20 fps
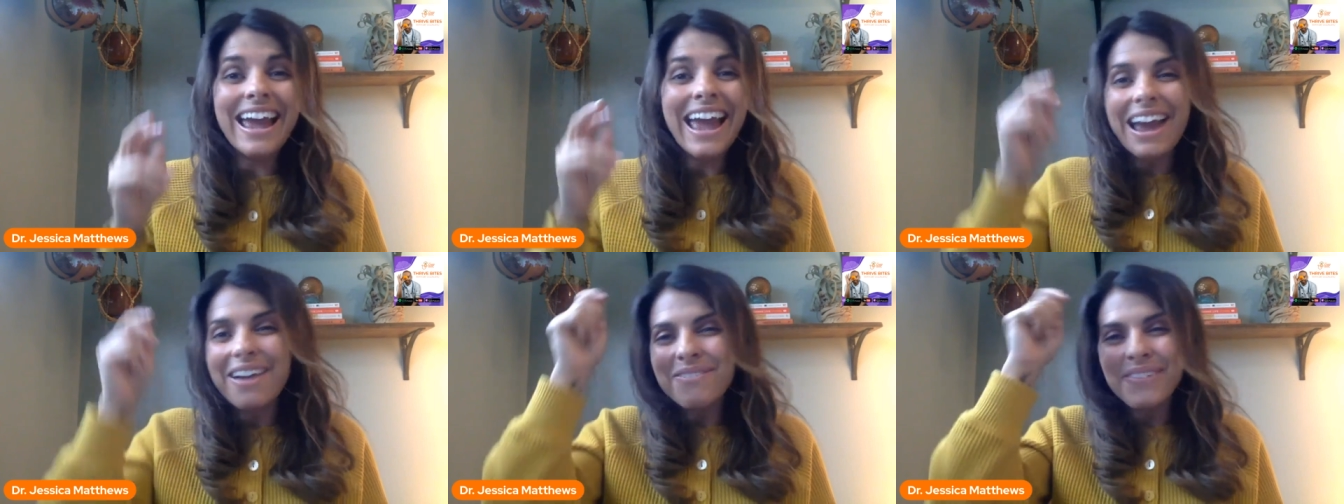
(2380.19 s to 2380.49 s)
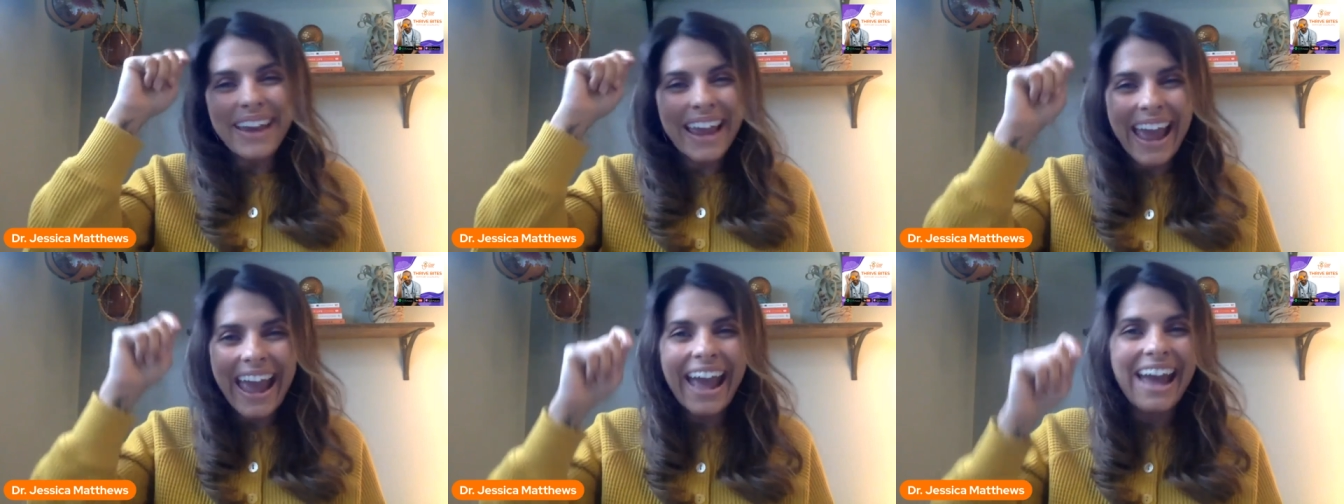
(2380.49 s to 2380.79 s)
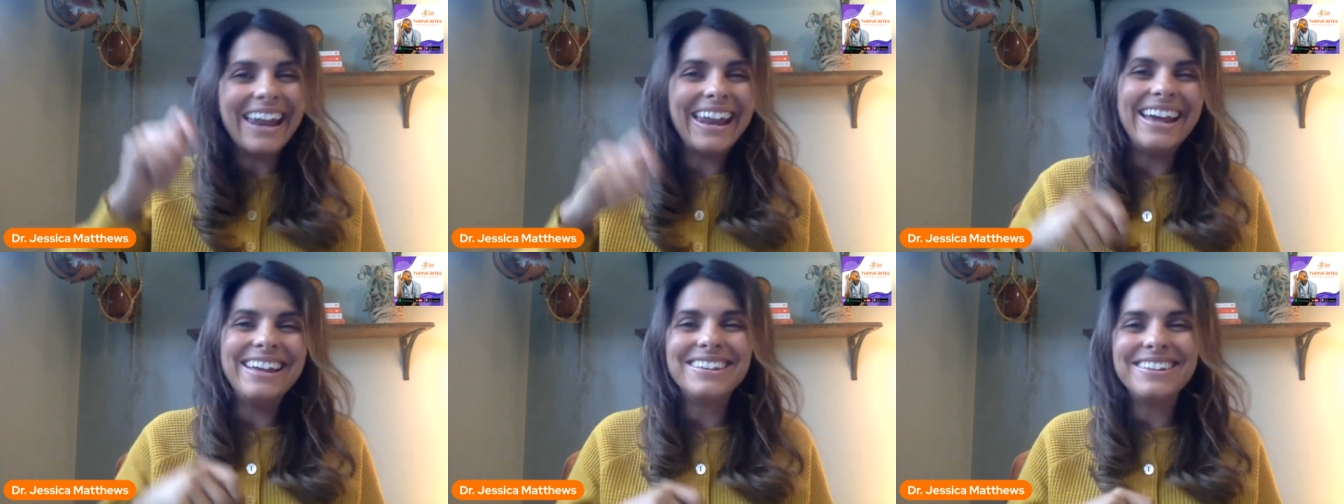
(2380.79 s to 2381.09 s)
every
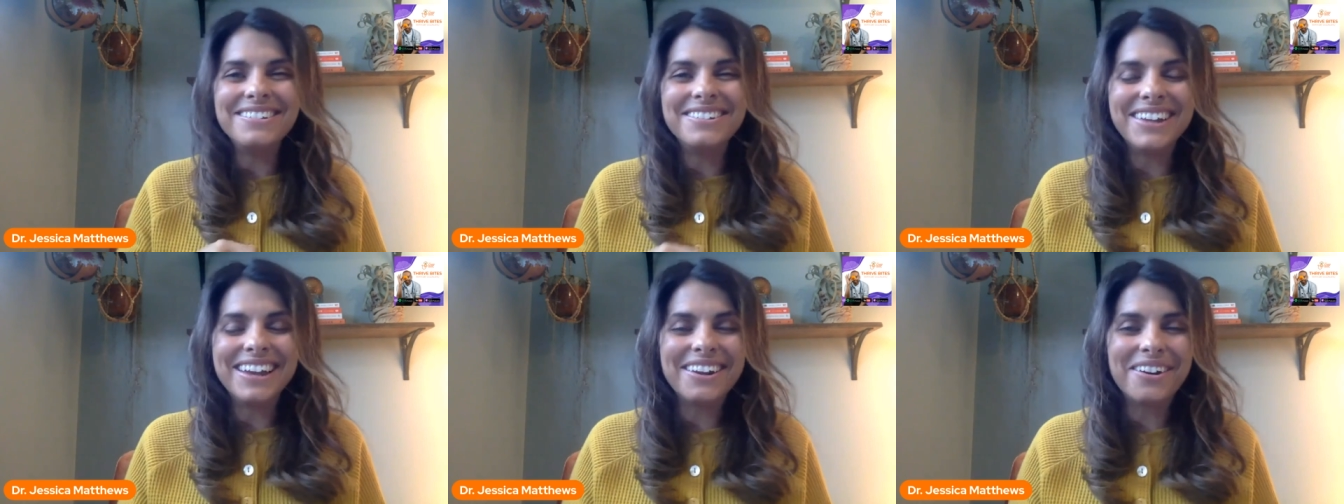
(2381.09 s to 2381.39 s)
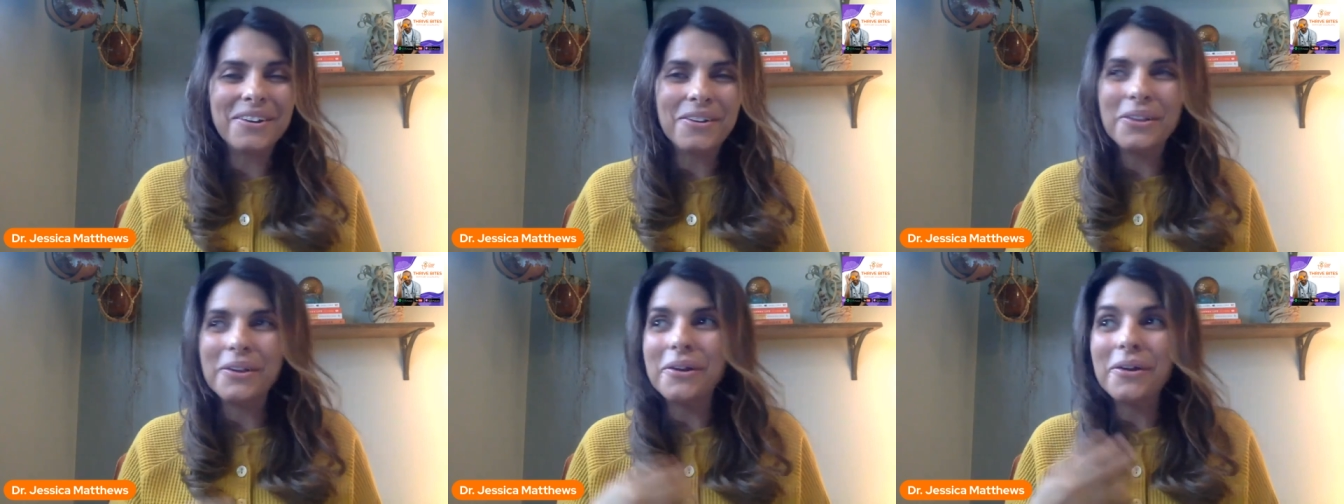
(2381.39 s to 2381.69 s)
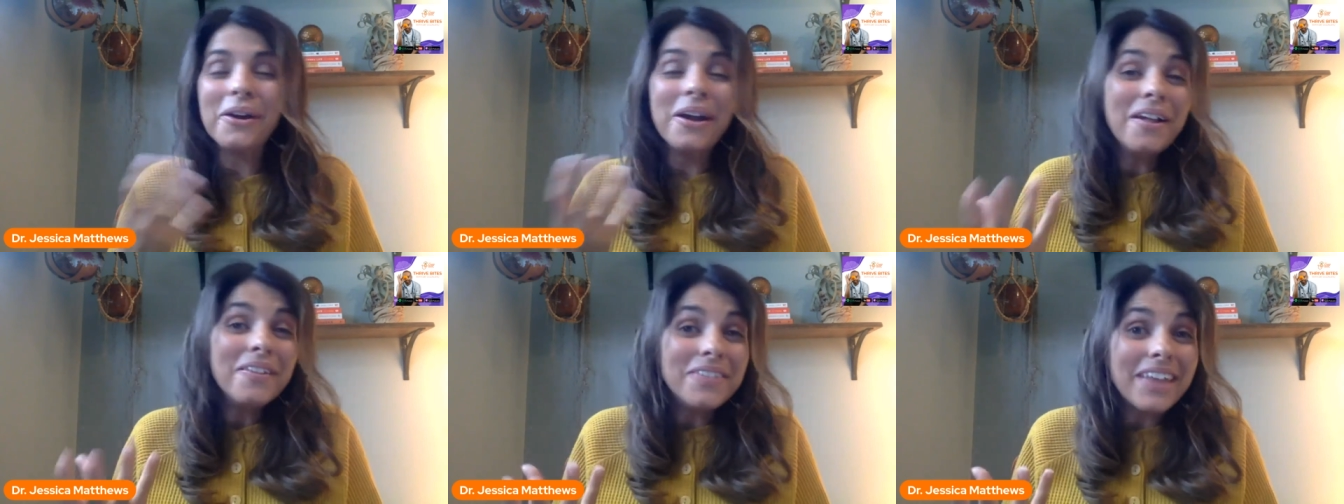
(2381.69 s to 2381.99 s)
hat, as you said
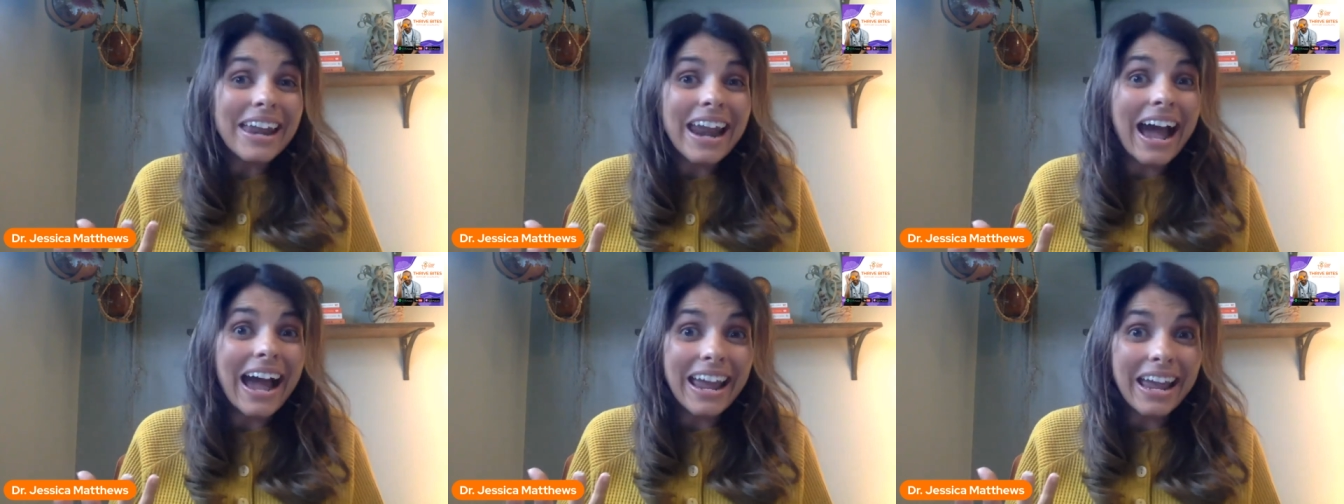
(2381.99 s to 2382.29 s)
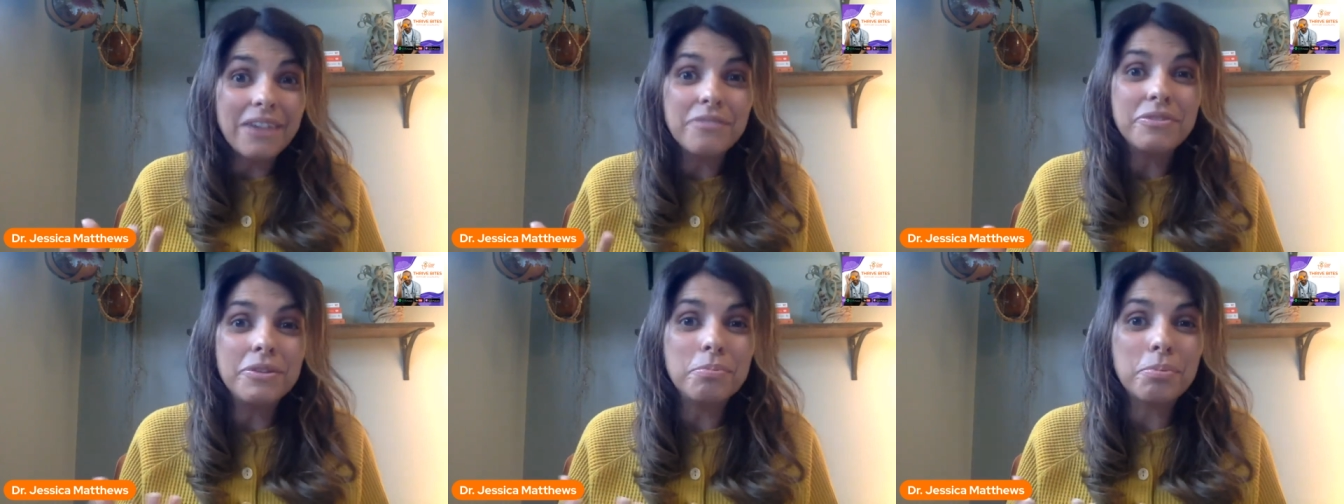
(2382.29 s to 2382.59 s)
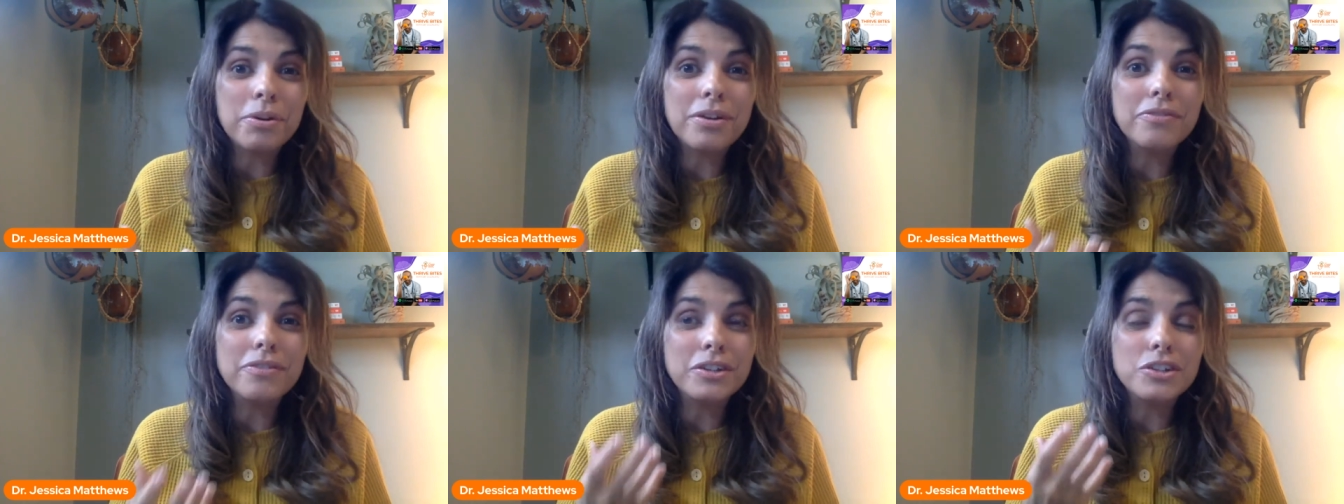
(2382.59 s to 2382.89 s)
earlier, that I have the
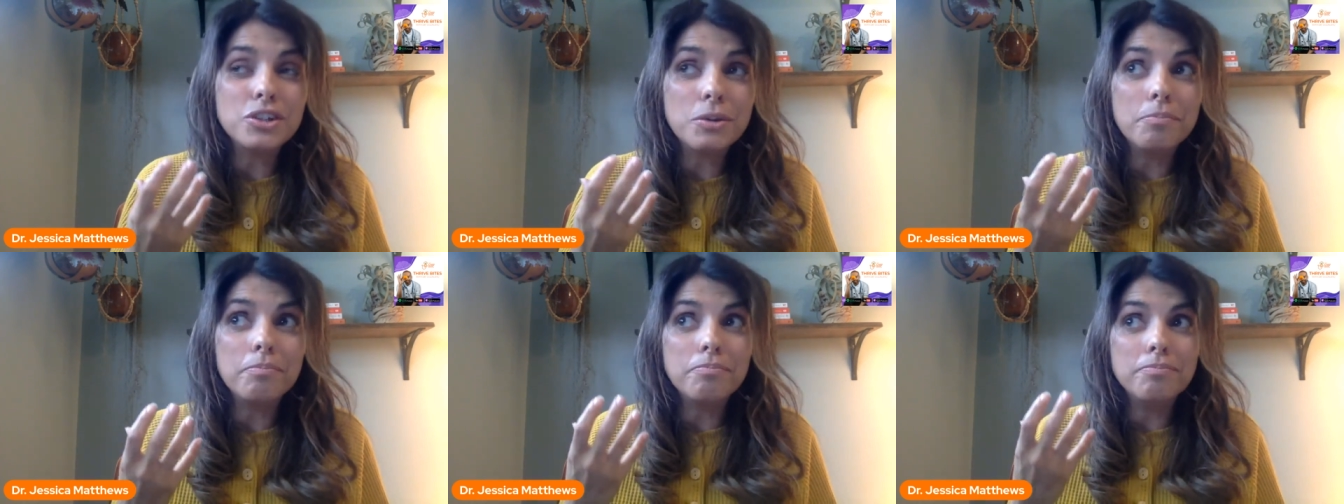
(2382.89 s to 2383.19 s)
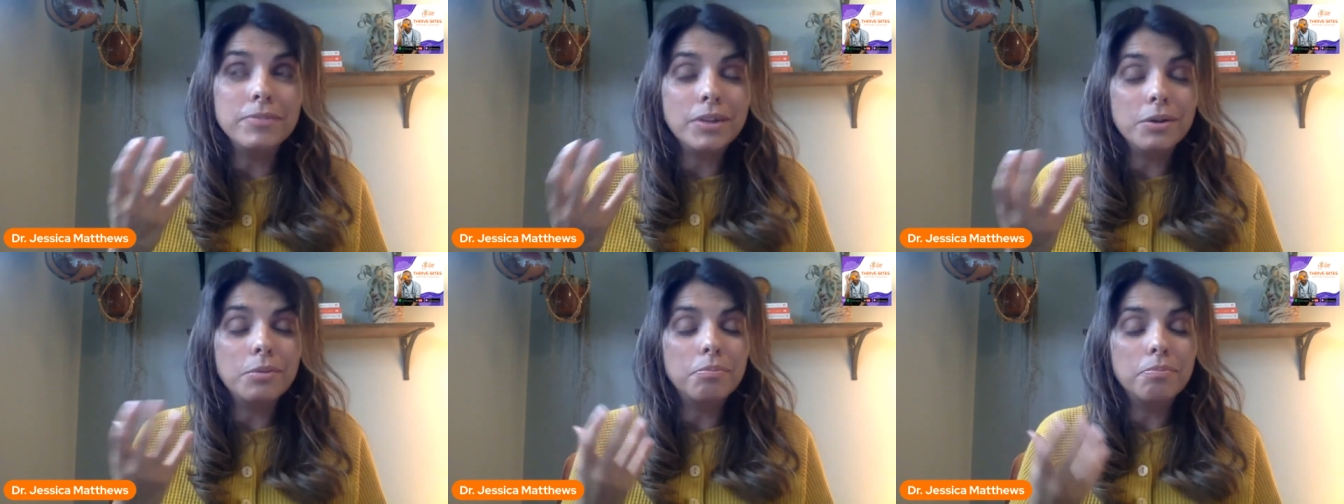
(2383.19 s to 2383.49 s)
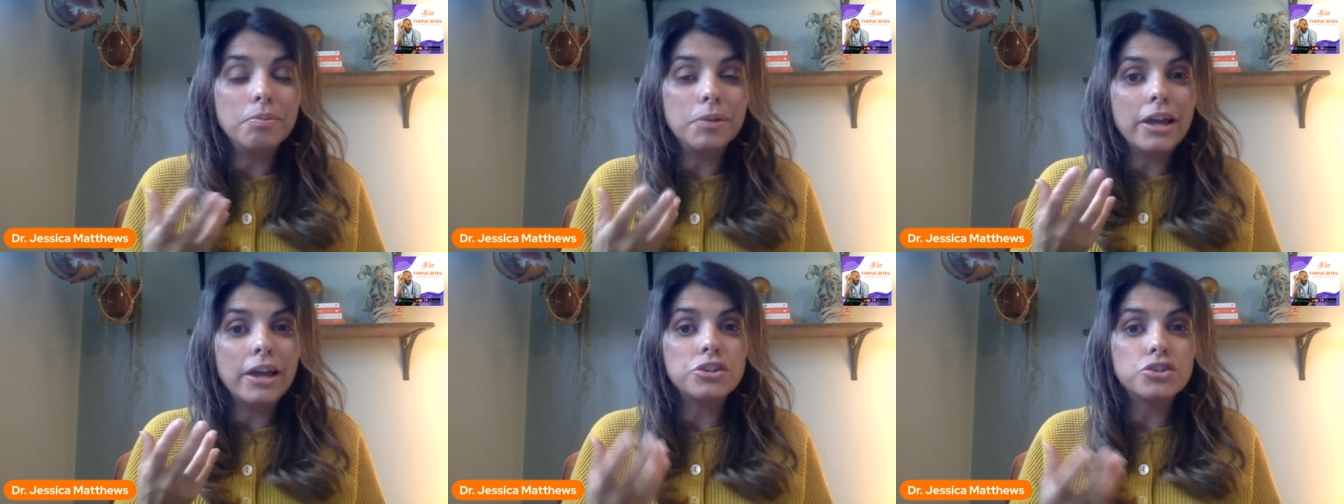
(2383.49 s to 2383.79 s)
privilege and you know
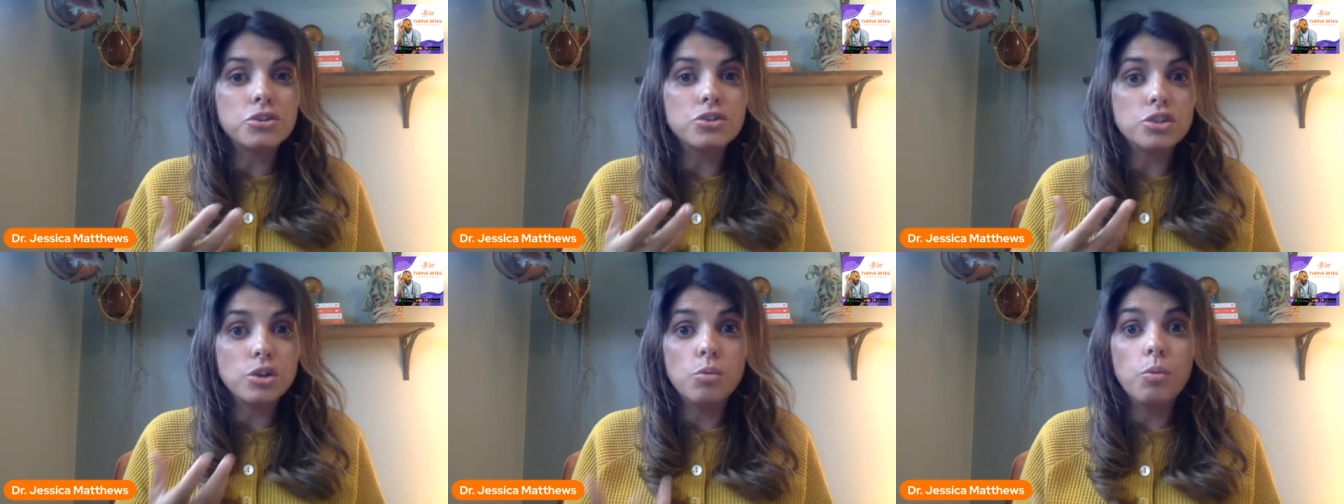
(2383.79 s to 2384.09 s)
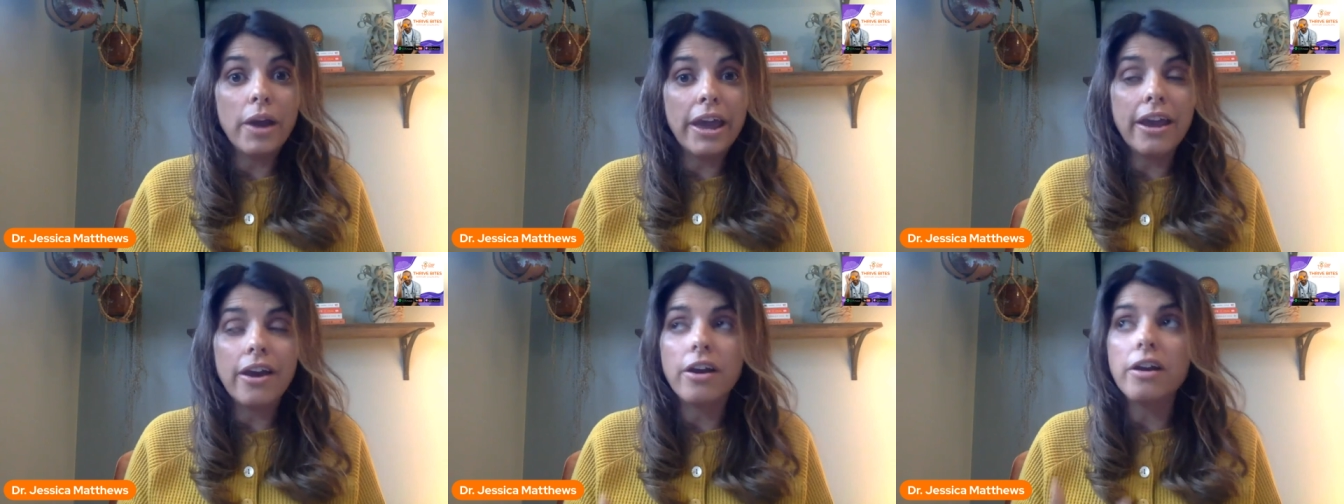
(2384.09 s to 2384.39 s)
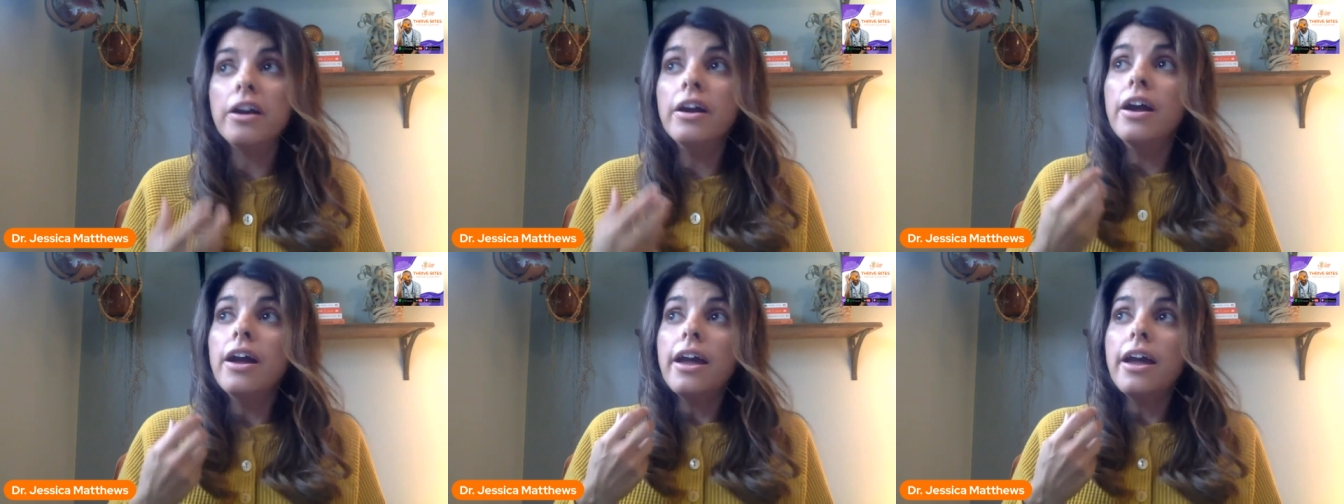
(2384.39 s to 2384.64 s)
pleasure to wear.